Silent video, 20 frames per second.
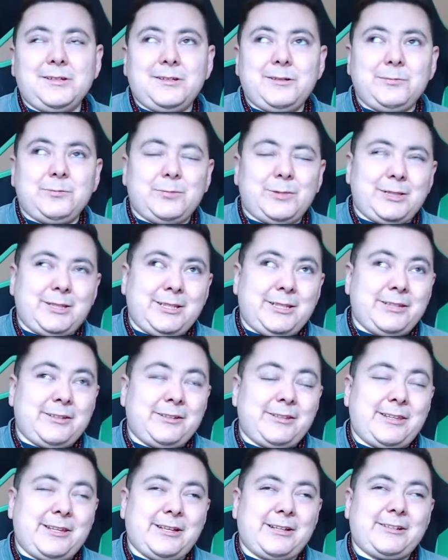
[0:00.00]
but the
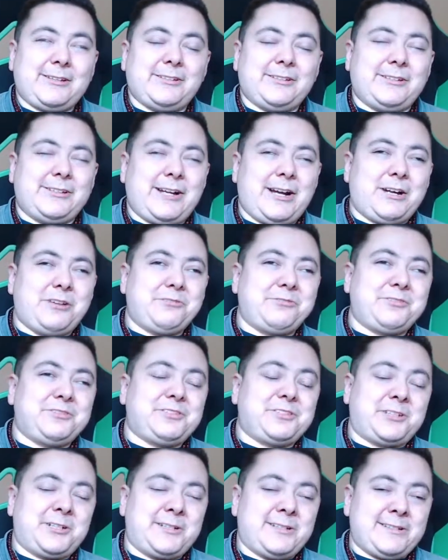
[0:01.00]
other thing to look out
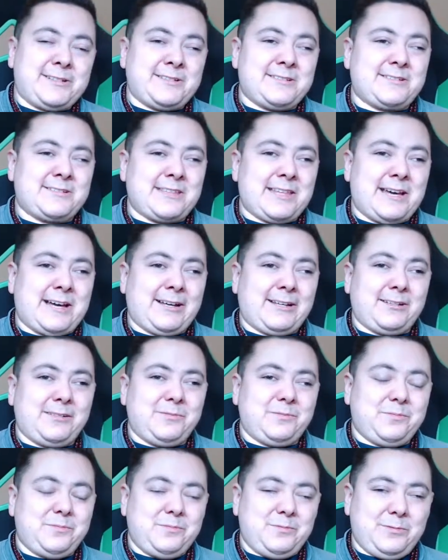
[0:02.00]
for is that
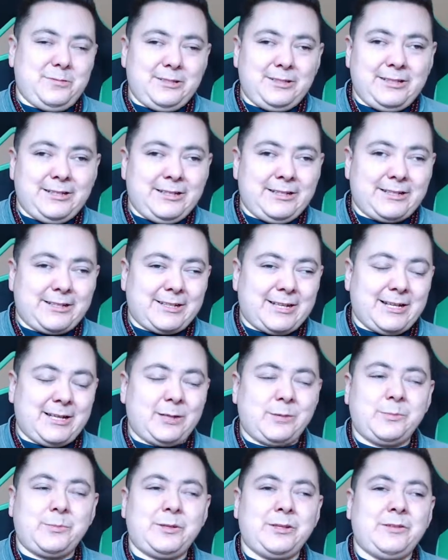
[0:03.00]
it
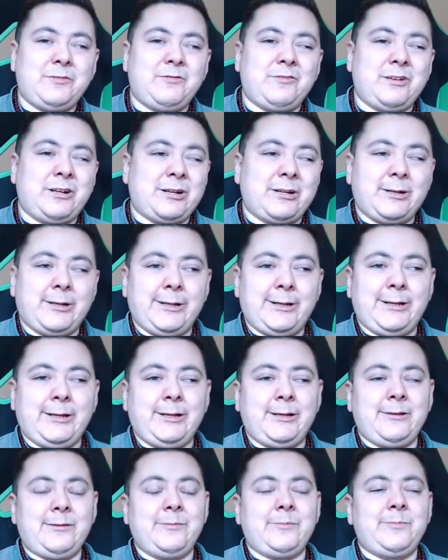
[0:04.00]
can be
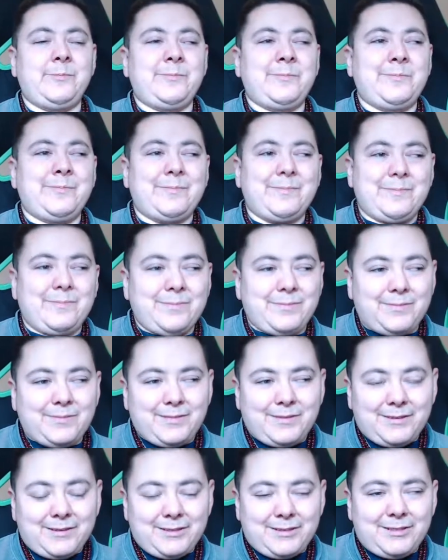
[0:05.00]
very
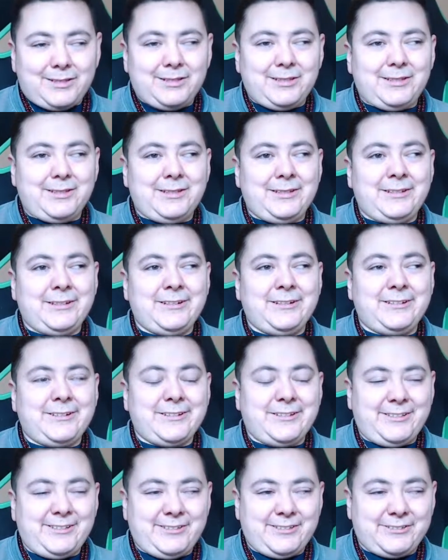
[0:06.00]

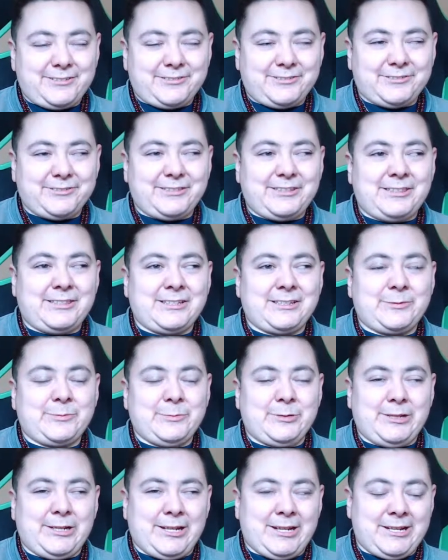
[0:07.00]
egotistical in the
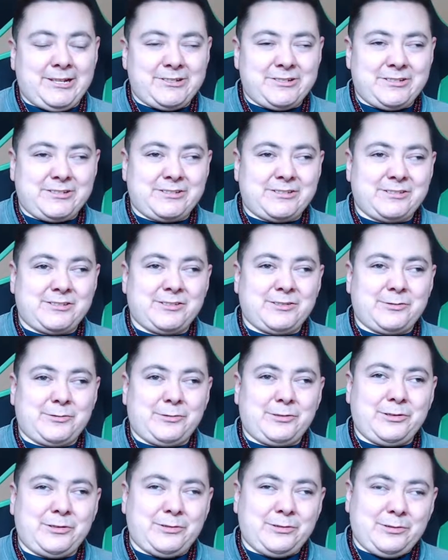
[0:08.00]
communication. So
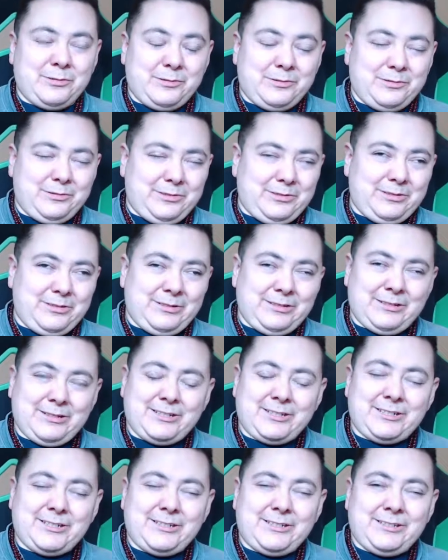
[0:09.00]
you you
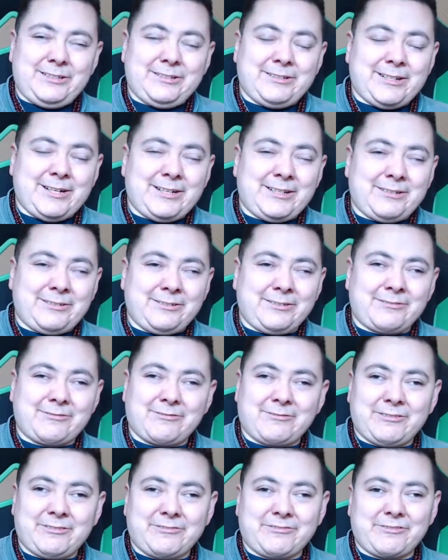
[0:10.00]
you gotta
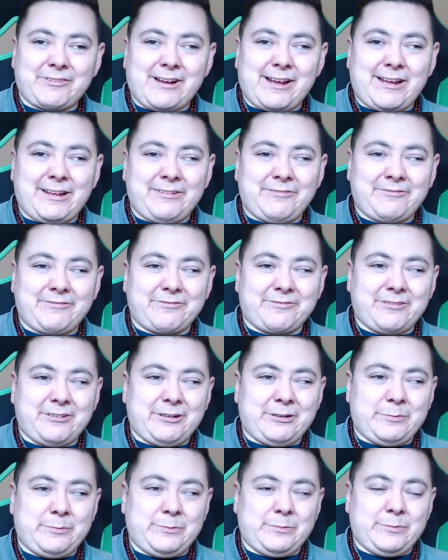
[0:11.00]
refrain
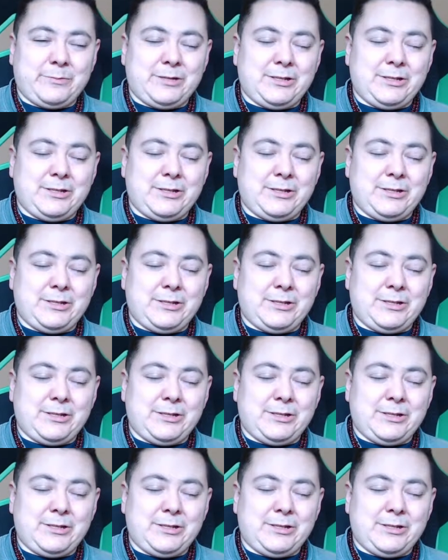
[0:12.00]
from